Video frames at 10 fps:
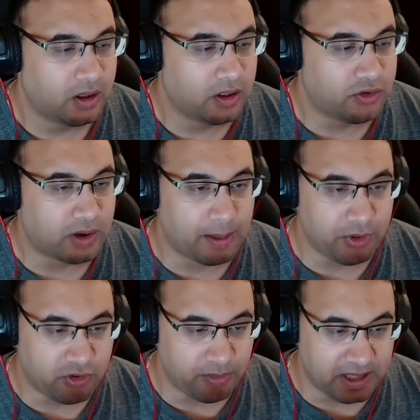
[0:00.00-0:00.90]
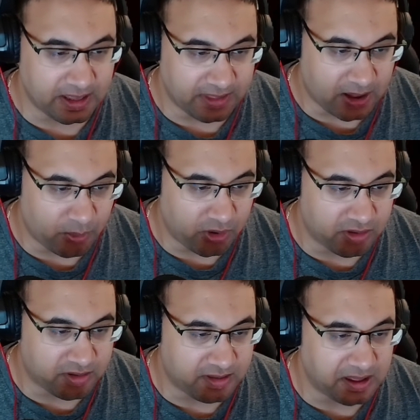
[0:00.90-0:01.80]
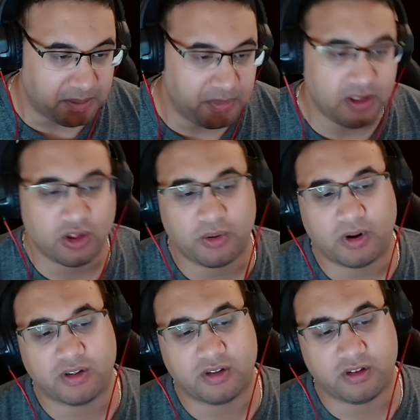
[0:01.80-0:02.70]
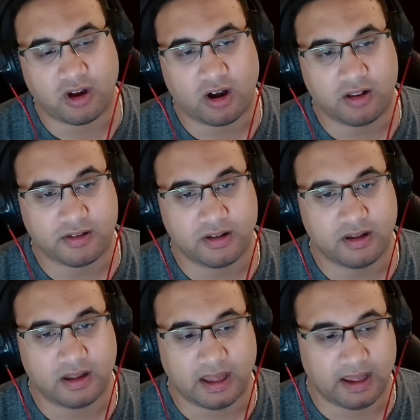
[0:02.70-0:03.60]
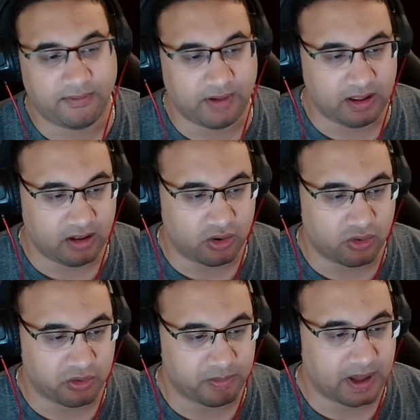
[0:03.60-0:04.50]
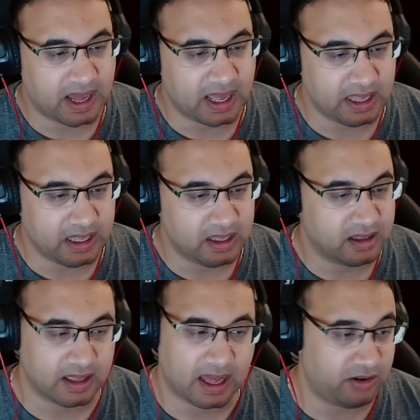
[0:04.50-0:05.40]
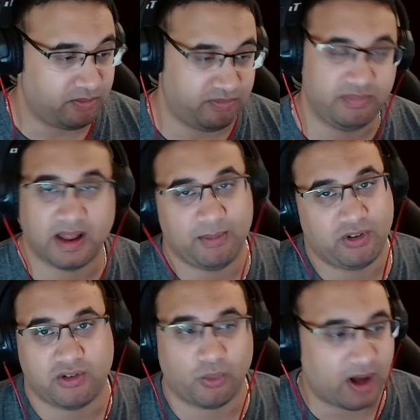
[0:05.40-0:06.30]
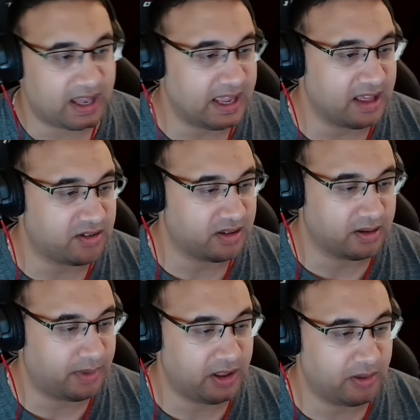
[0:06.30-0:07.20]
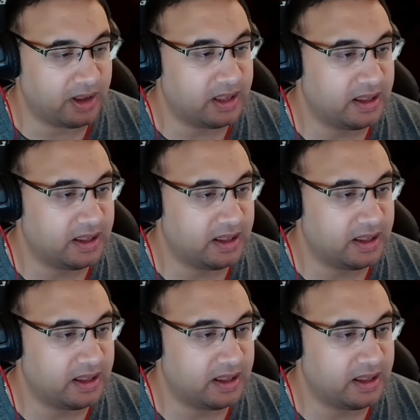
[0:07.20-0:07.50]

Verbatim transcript: So I'm assuming that one's Tim, the other one's Scott, if it goes by. I, I'm just a wild guess, though, by the way.